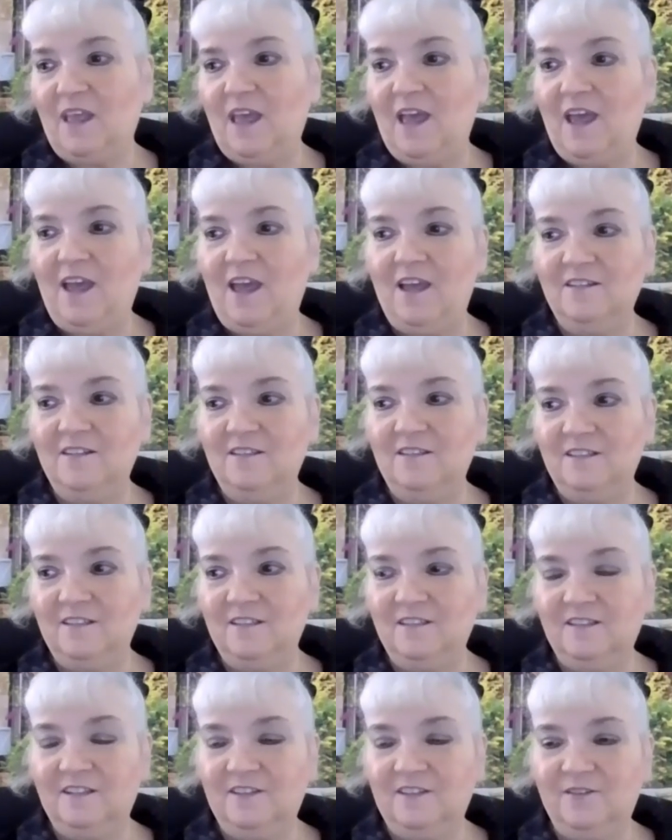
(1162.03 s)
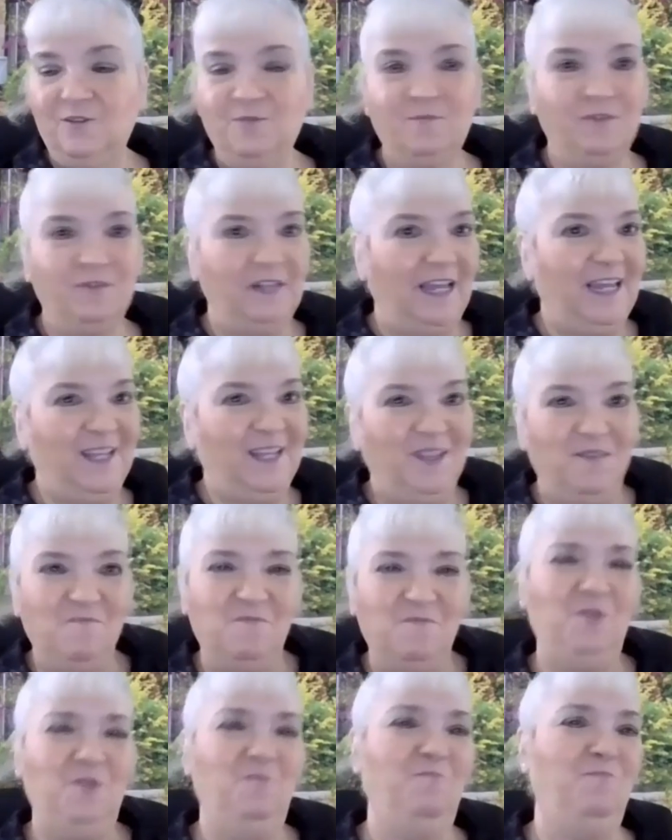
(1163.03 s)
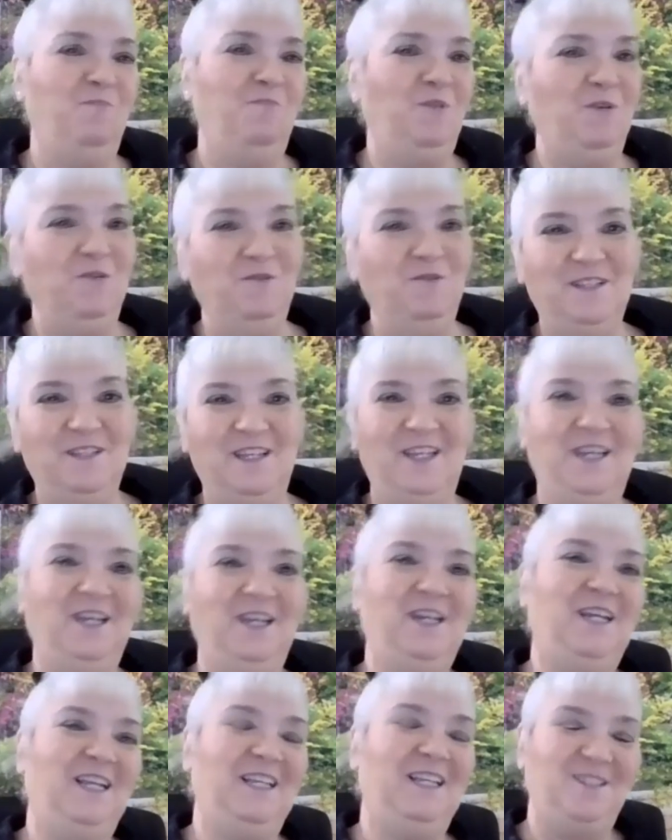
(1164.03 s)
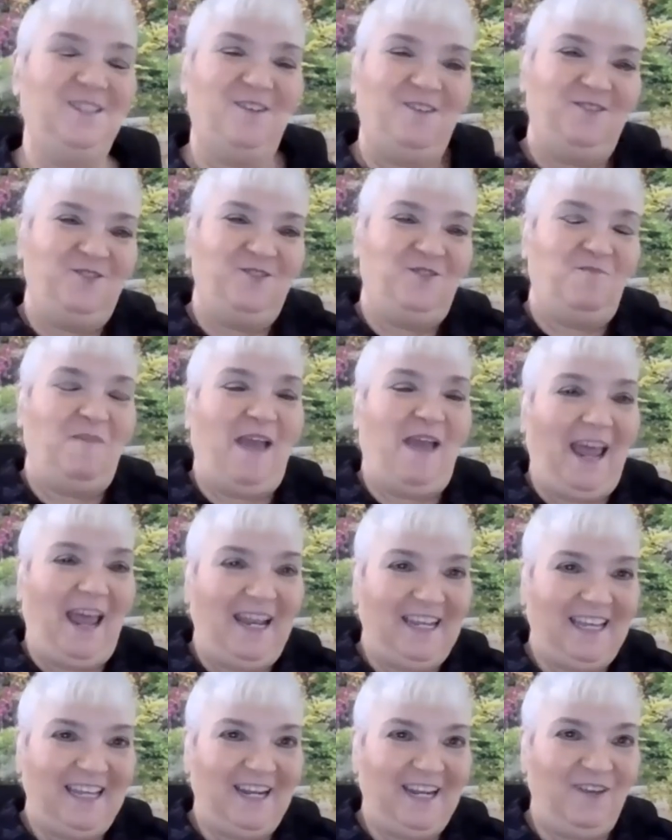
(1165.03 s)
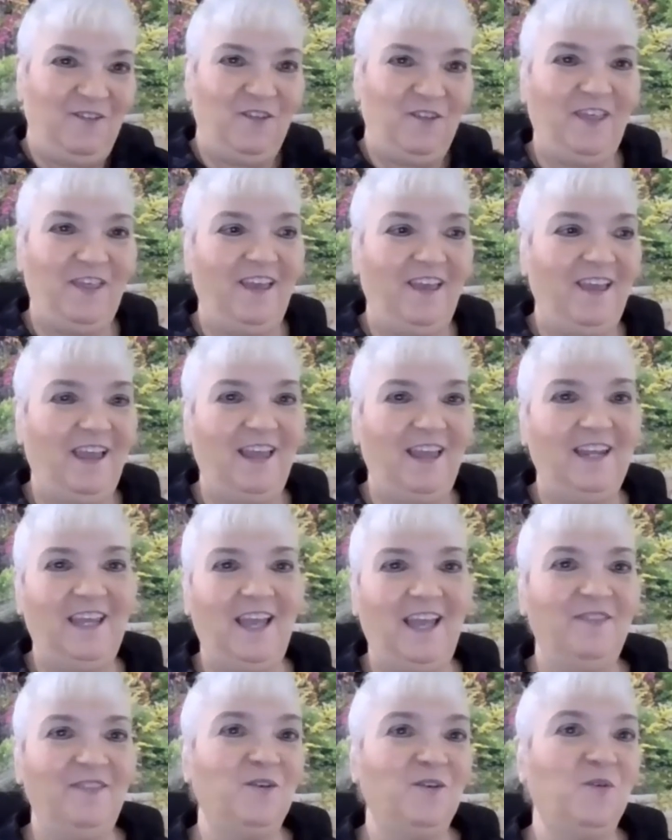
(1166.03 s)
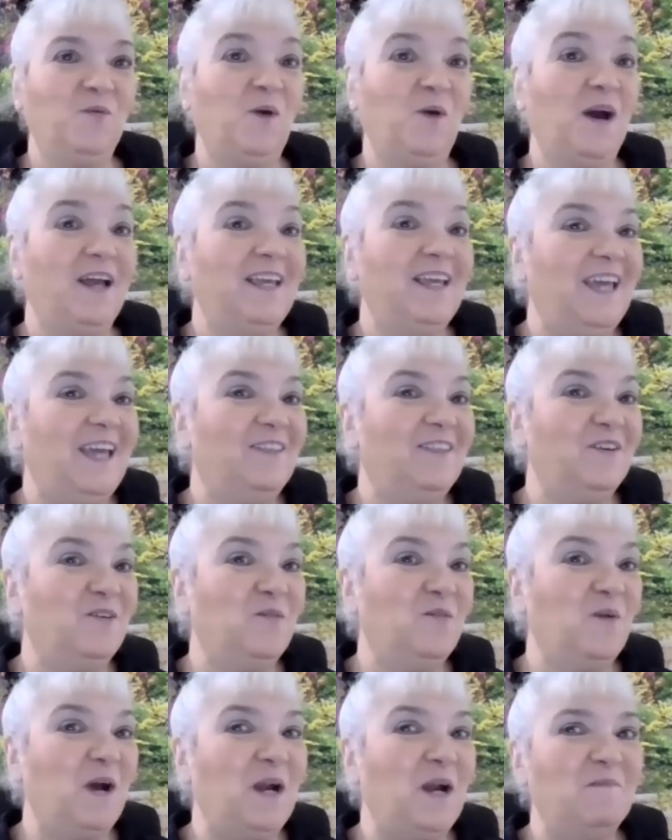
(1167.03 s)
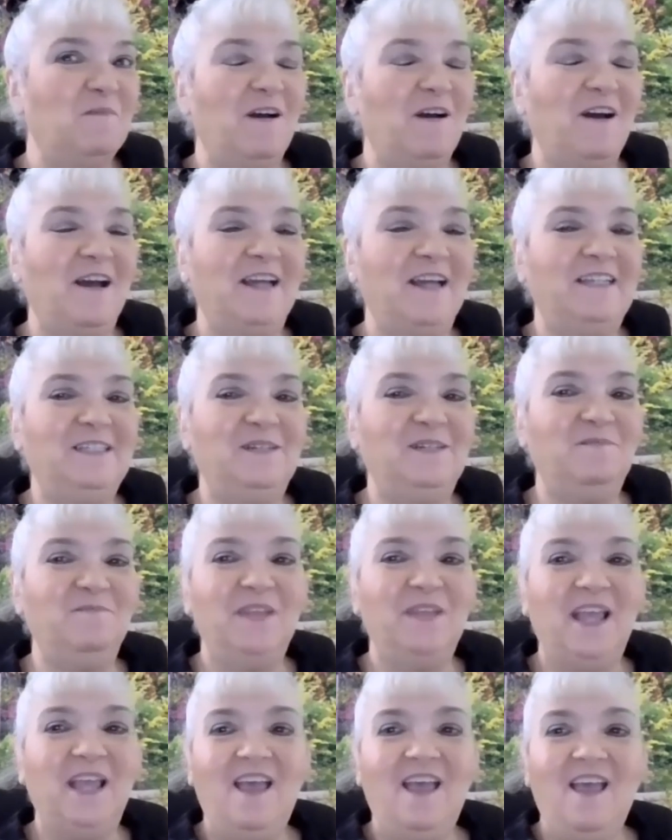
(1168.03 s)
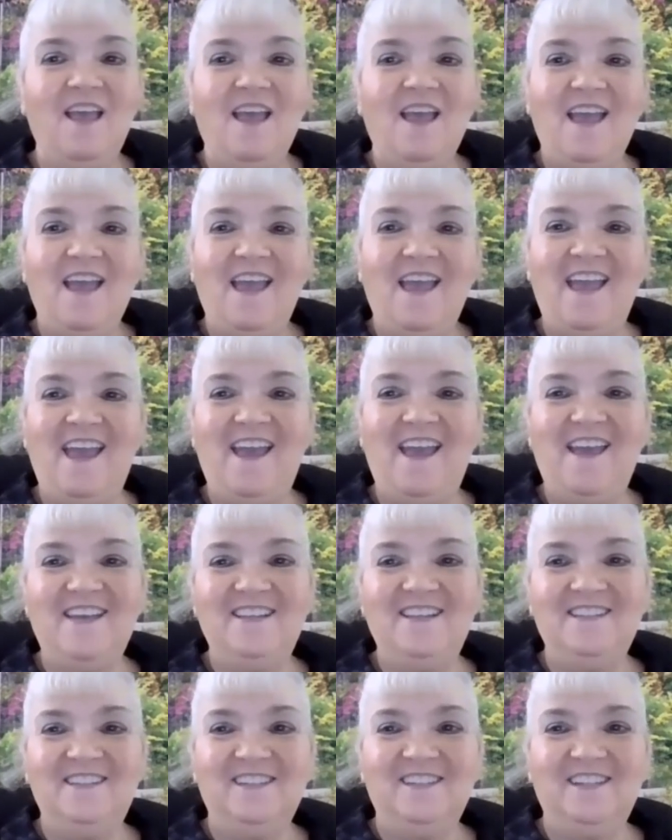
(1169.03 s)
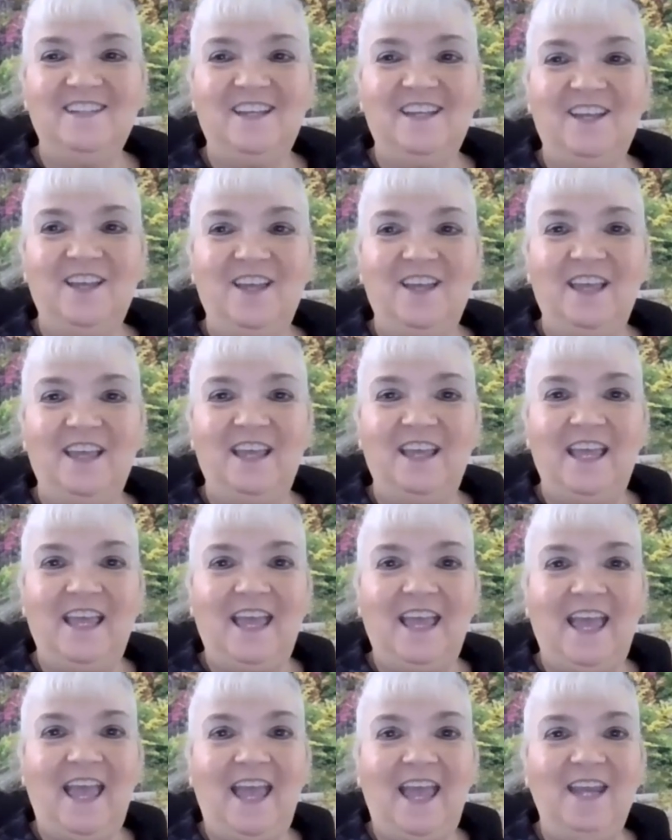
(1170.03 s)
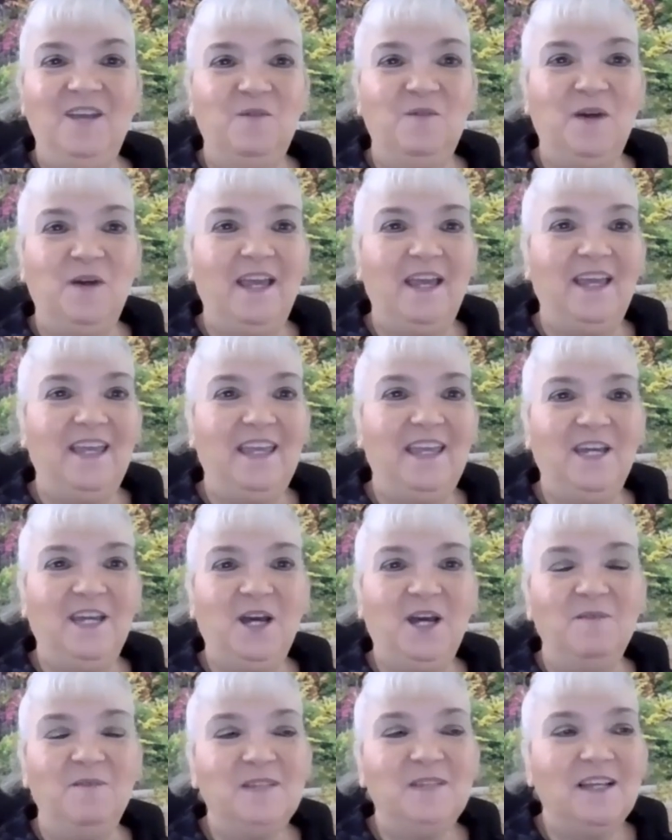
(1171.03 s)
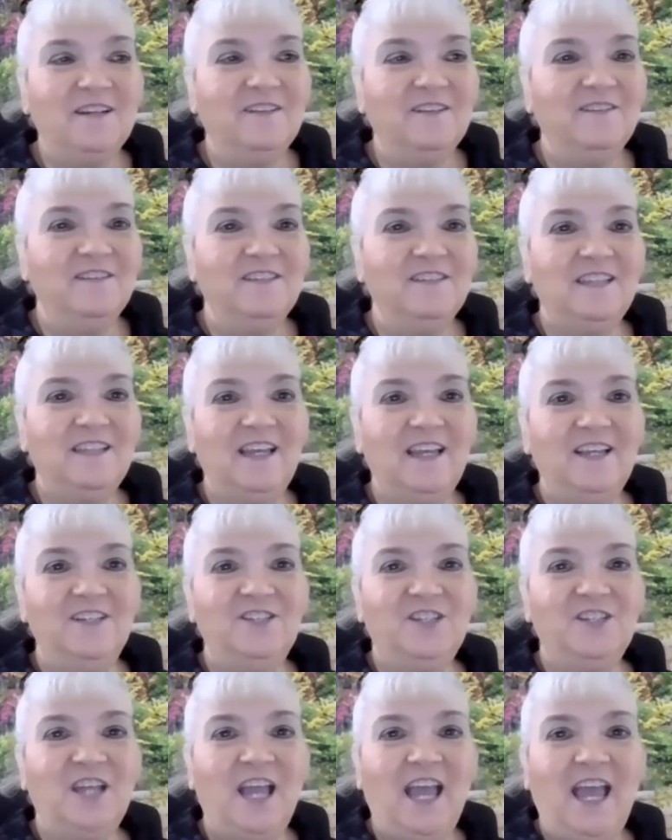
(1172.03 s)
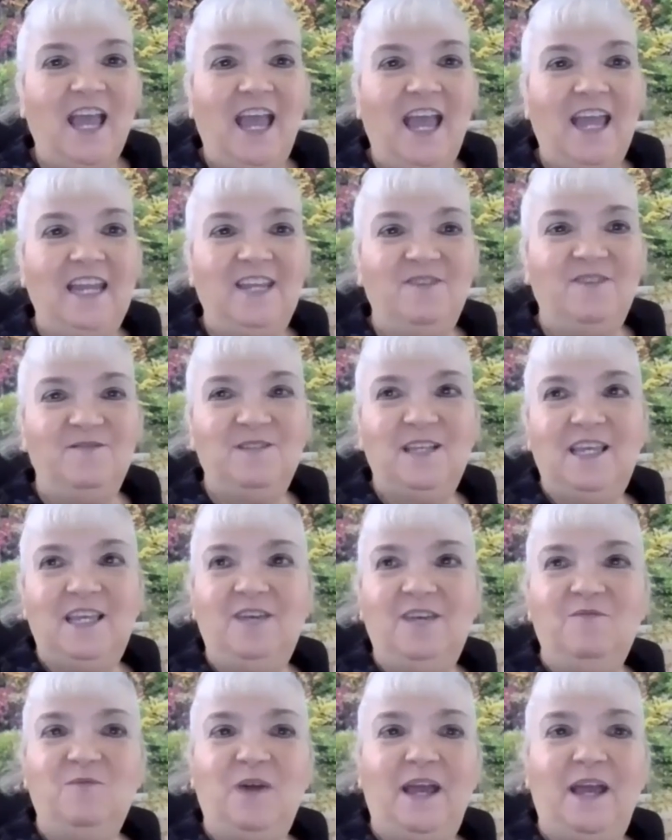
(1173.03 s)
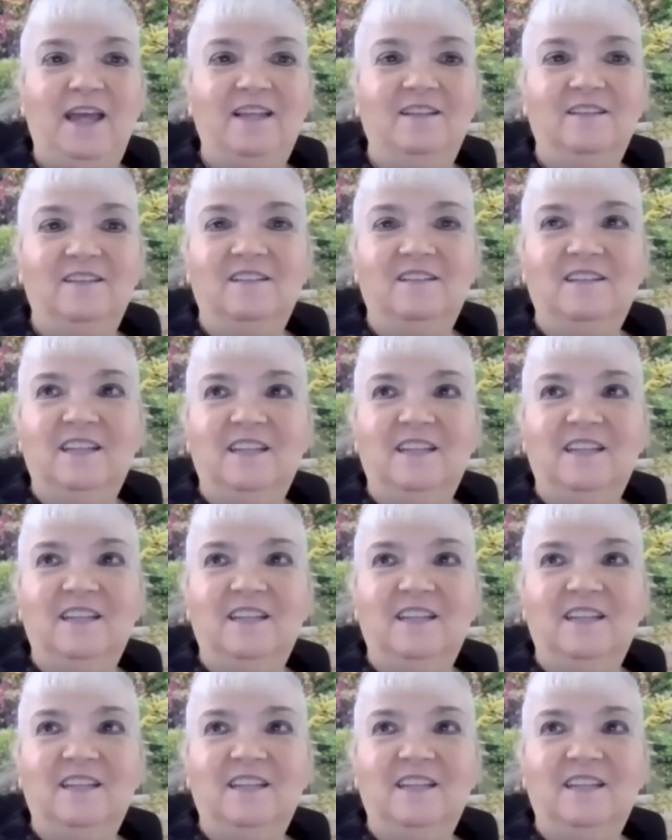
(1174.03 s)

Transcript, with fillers: and they're playing the mu- music and it's all dramatic and everything. And he had the, he had the choir behind him. And anyway, he comes out on the stage and he was, he went,